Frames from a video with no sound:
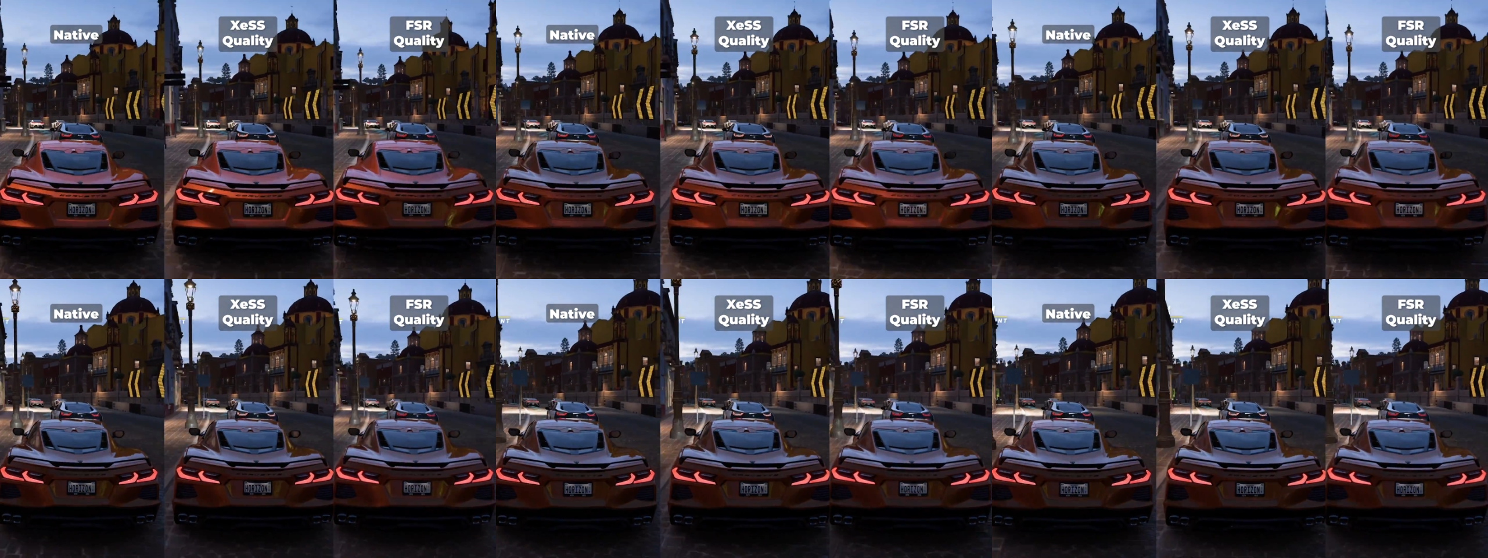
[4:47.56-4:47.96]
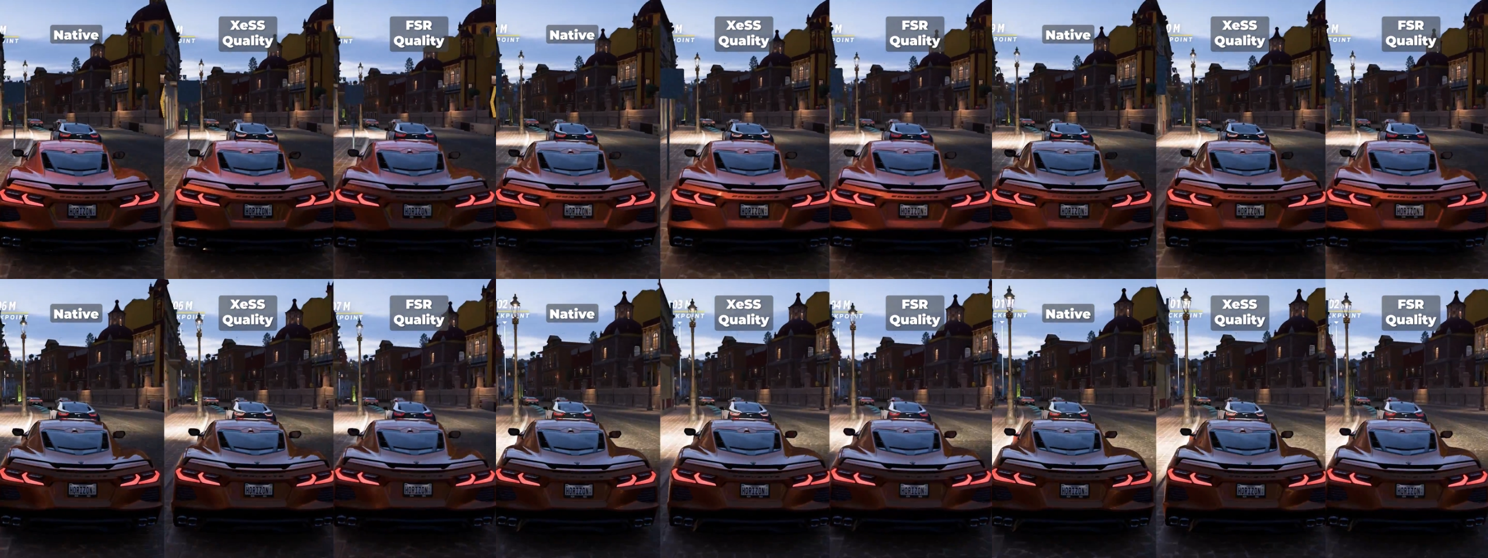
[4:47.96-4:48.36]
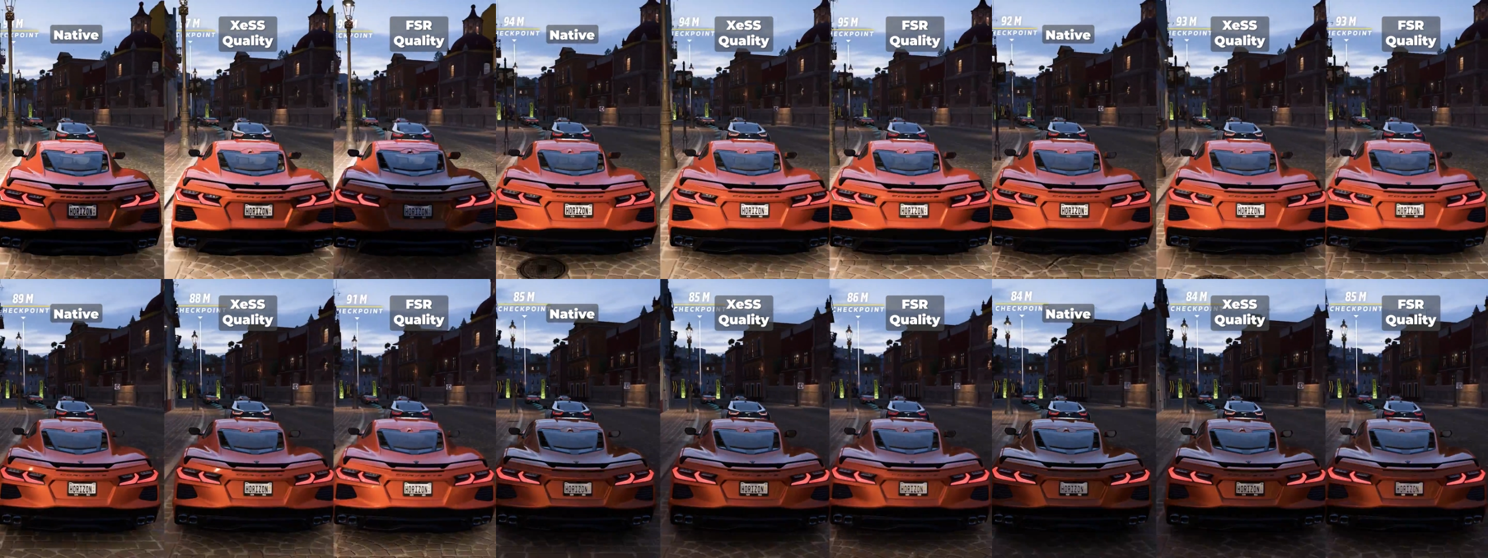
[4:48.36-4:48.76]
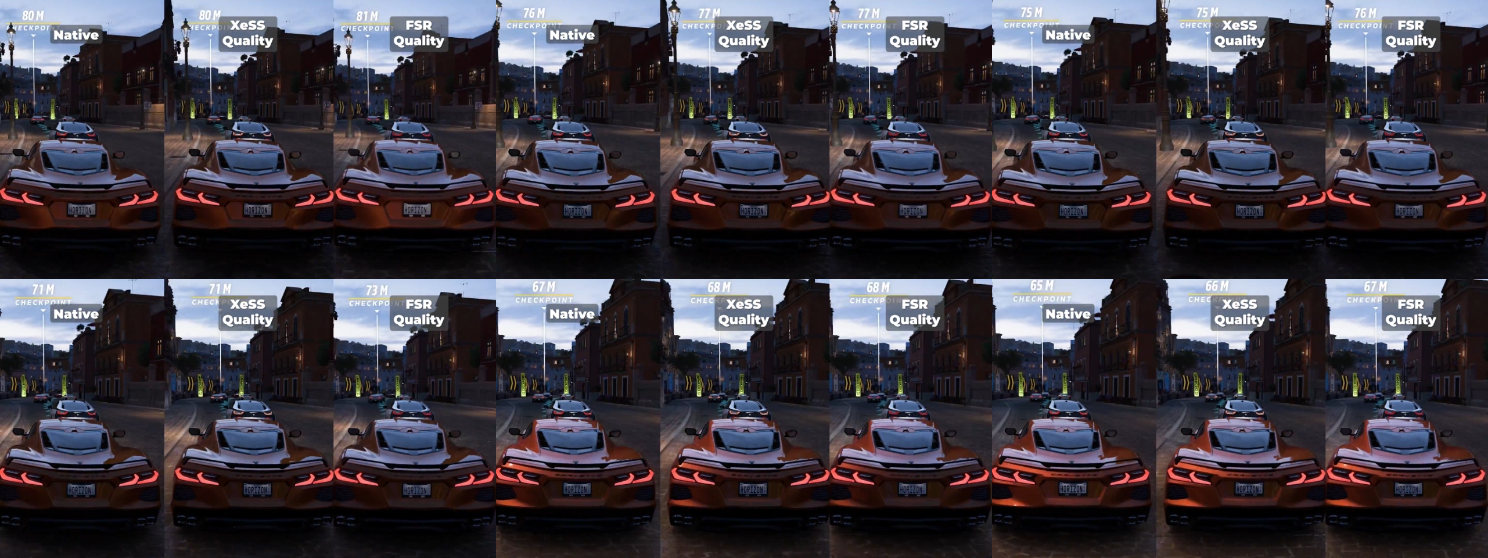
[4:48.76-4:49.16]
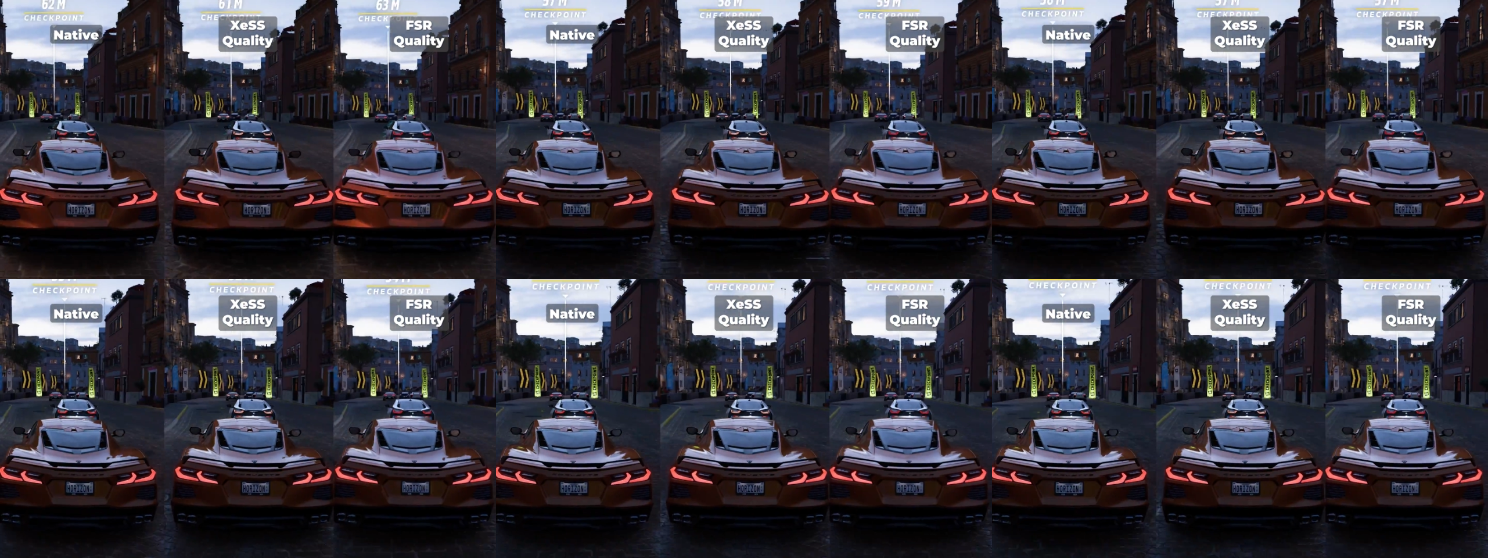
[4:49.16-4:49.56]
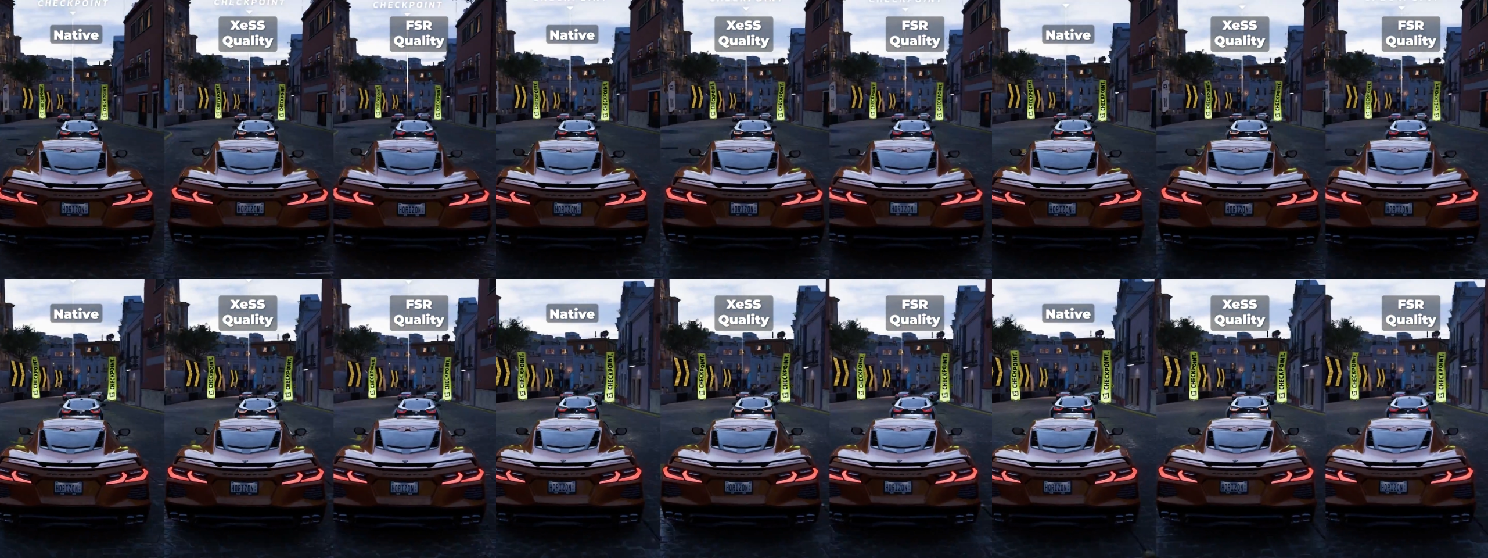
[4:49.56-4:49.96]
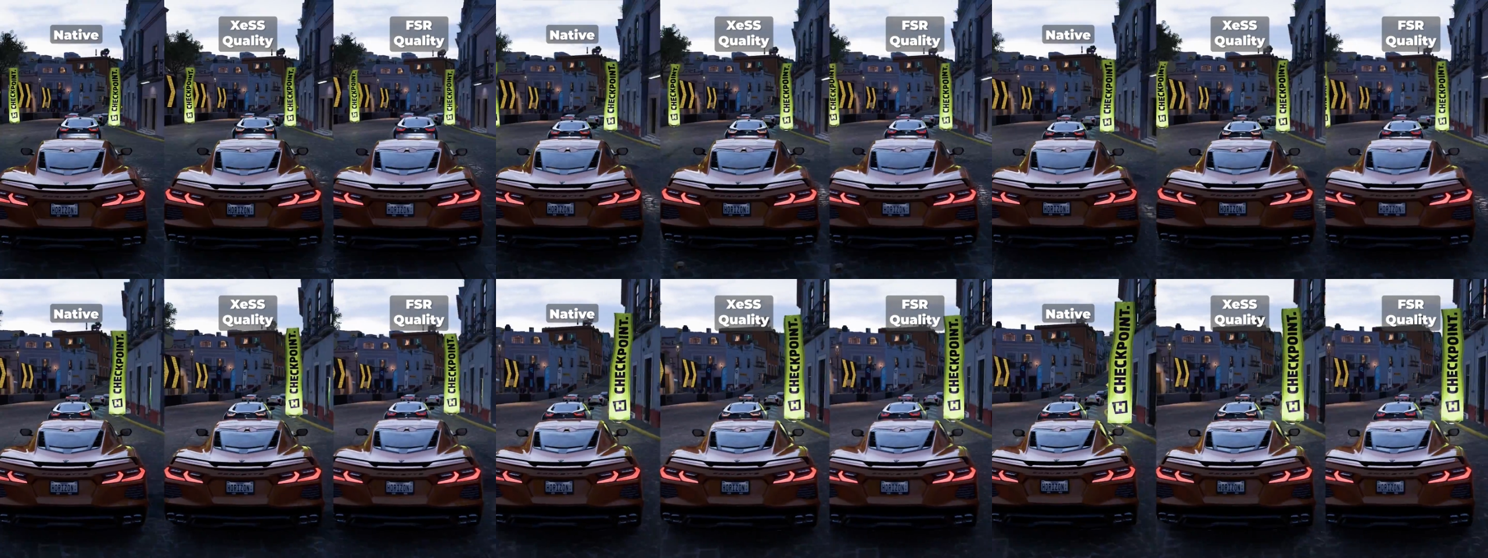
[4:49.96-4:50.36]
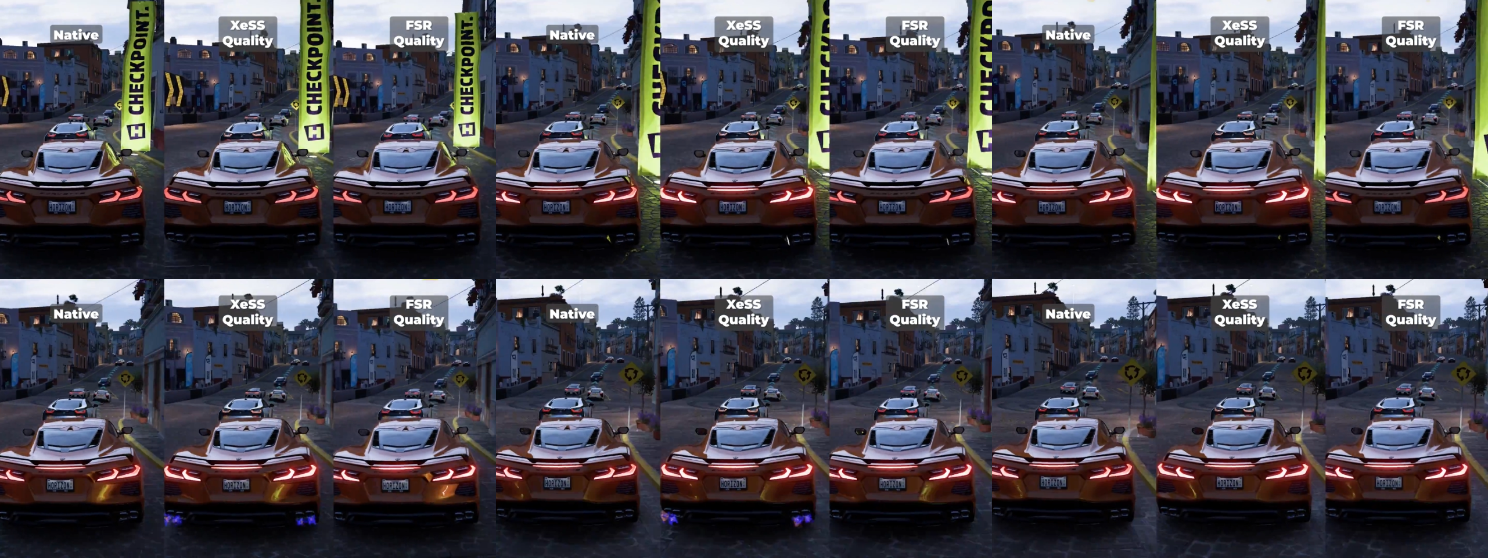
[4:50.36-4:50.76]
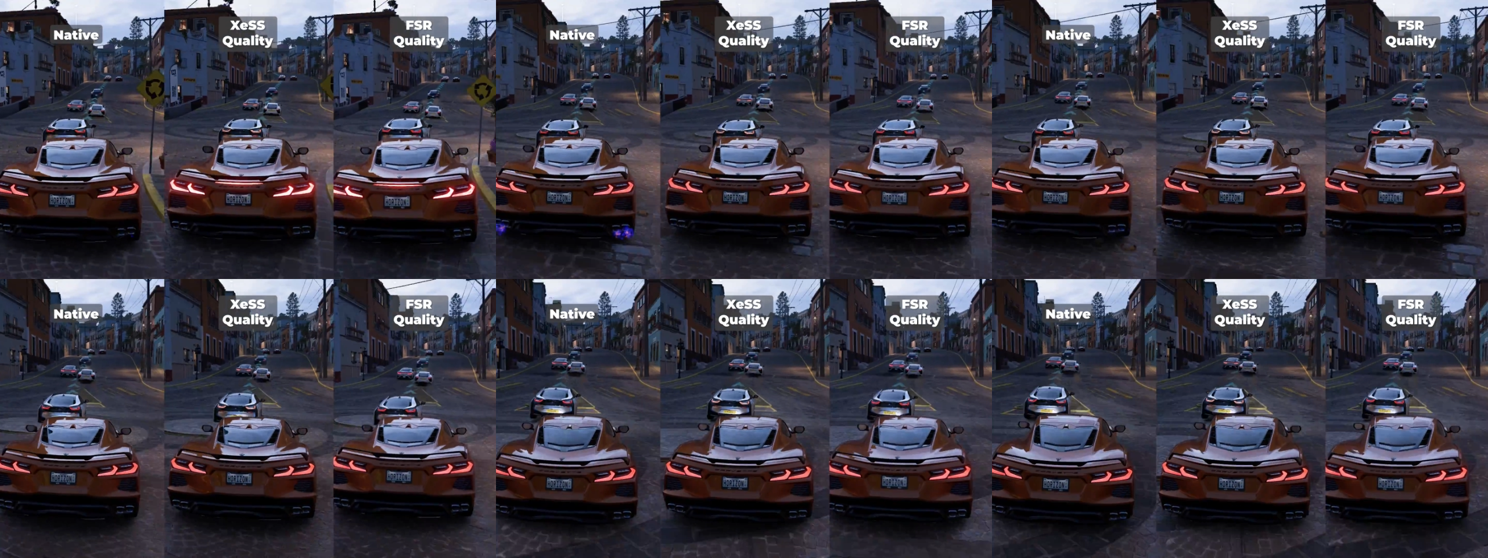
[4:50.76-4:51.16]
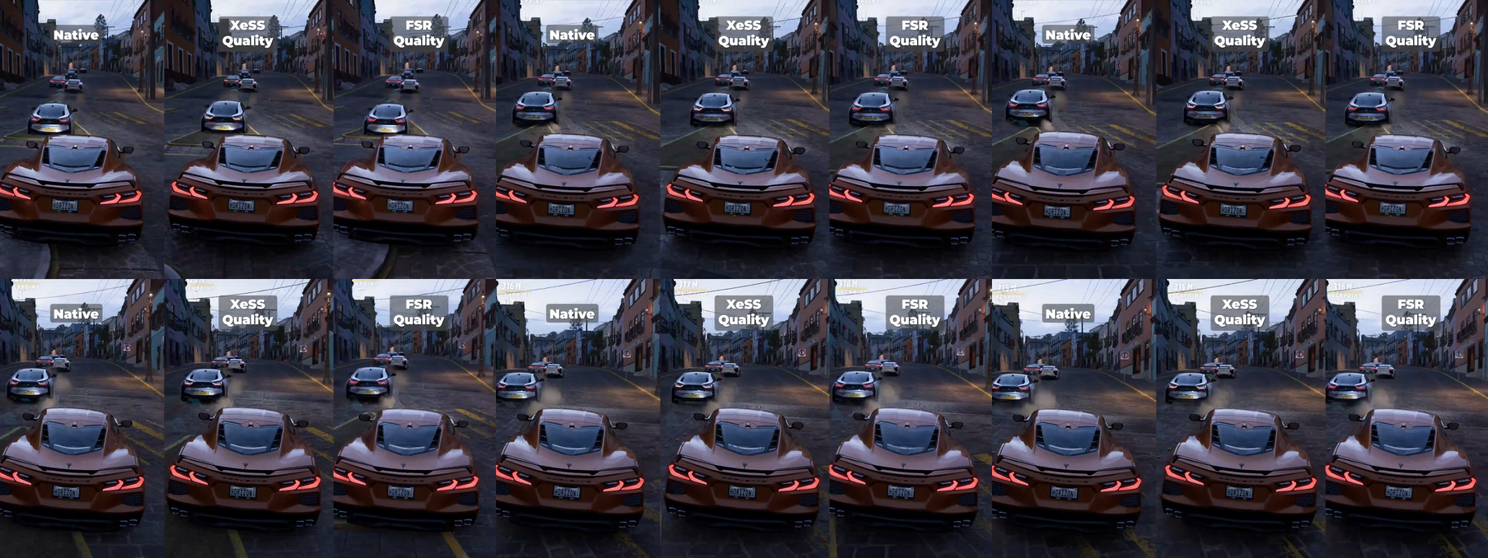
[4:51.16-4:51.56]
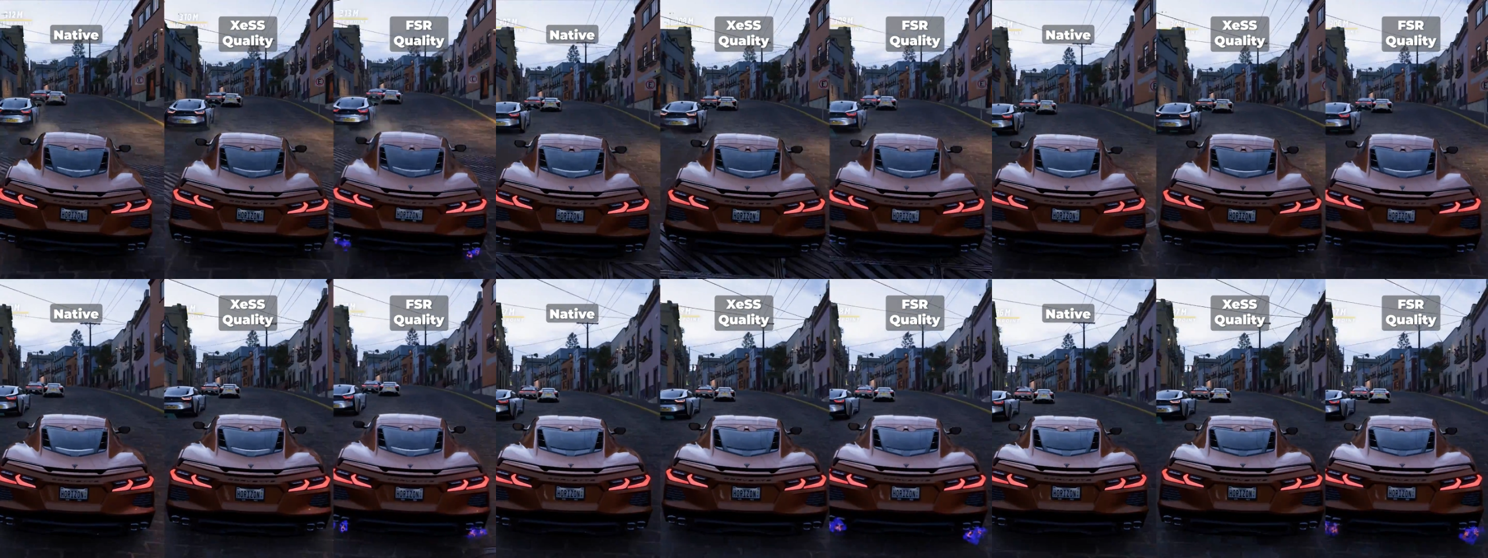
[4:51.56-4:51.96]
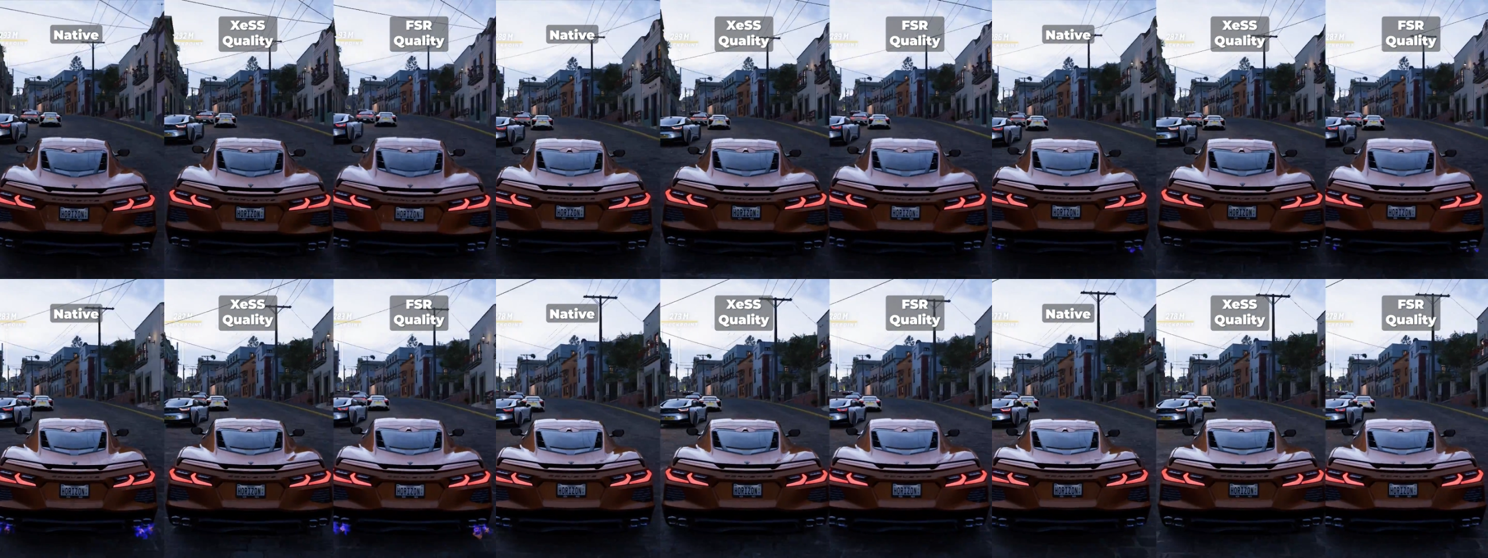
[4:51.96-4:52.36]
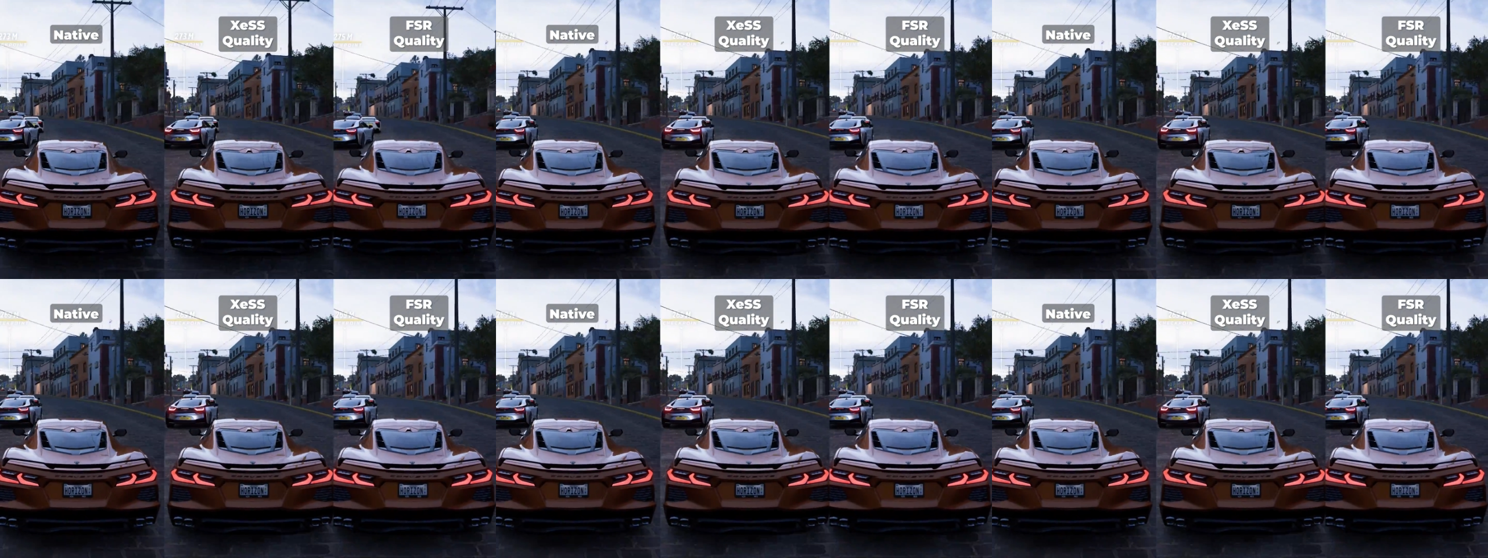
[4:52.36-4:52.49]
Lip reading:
(no speaker visible)